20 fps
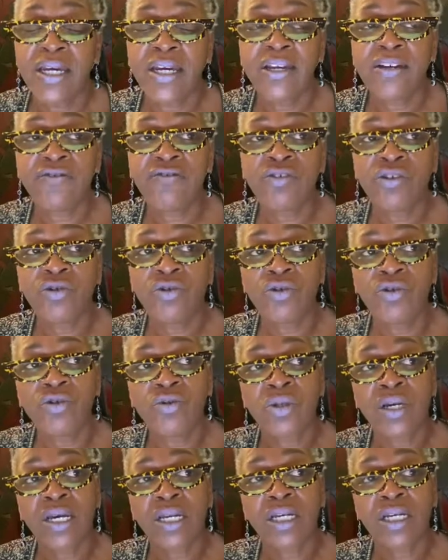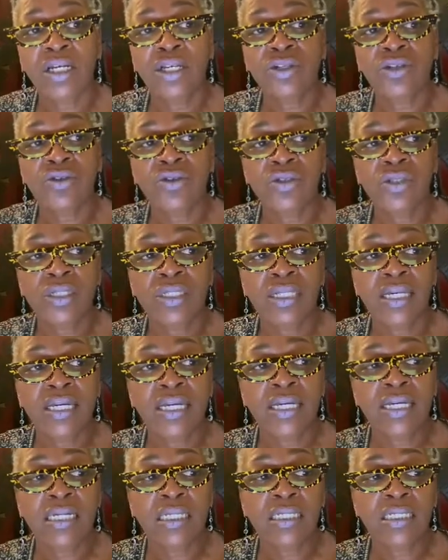If you do not
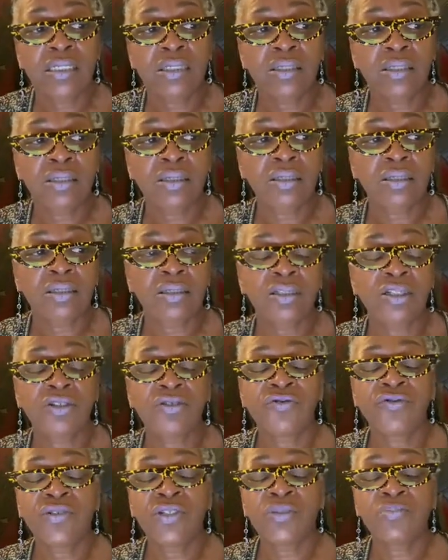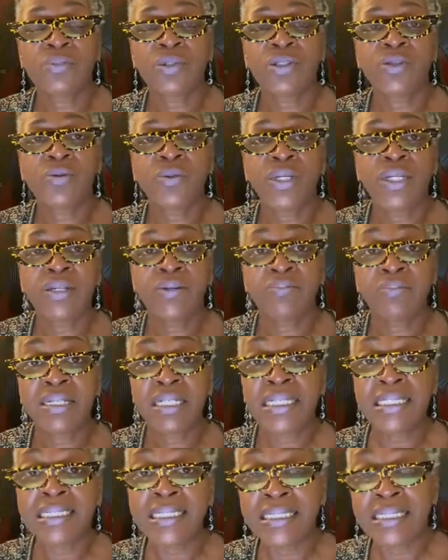understand the difference between a
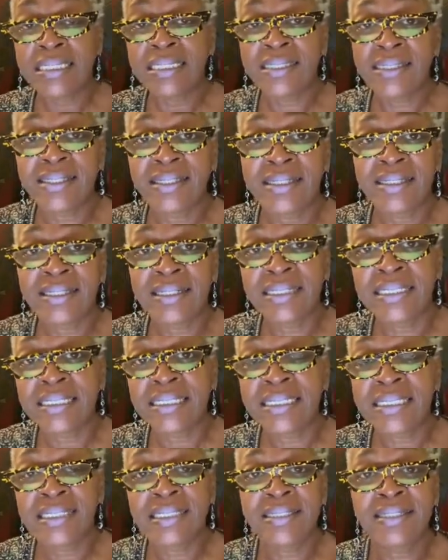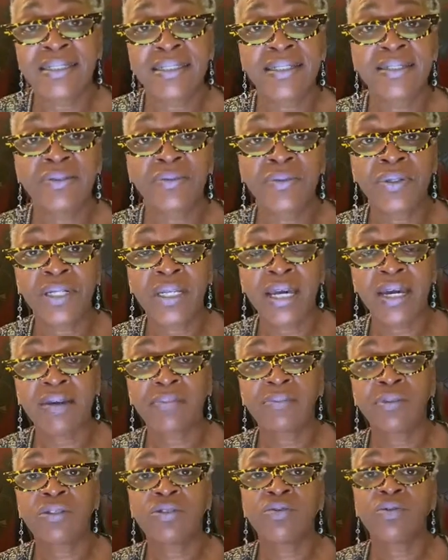BCC and a CC and what
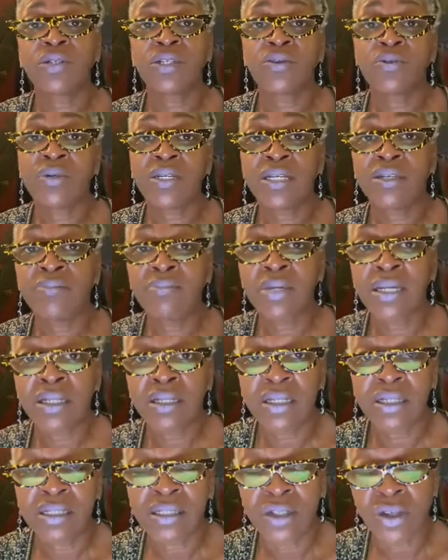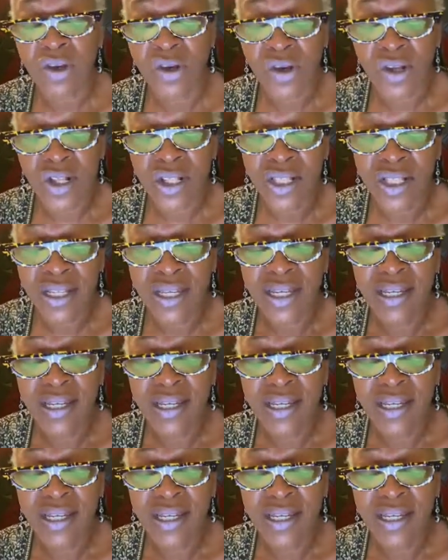happens when you email us all,